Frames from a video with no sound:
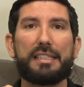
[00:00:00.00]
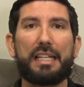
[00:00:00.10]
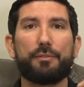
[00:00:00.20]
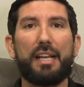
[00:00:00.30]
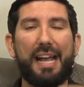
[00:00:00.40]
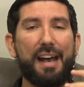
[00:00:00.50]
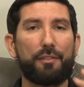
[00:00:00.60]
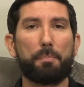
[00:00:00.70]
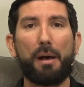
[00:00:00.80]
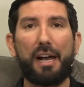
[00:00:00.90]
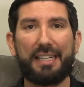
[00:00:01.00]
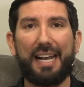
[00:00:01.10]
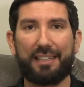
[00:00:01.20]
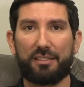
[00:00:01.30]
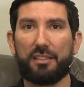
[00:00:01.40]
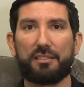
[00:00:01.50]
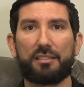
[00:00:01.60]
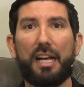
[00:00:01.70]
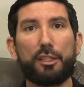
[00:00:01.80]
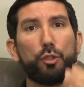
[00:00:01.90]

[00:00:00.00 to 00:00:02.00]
that if they have a potty accident inside,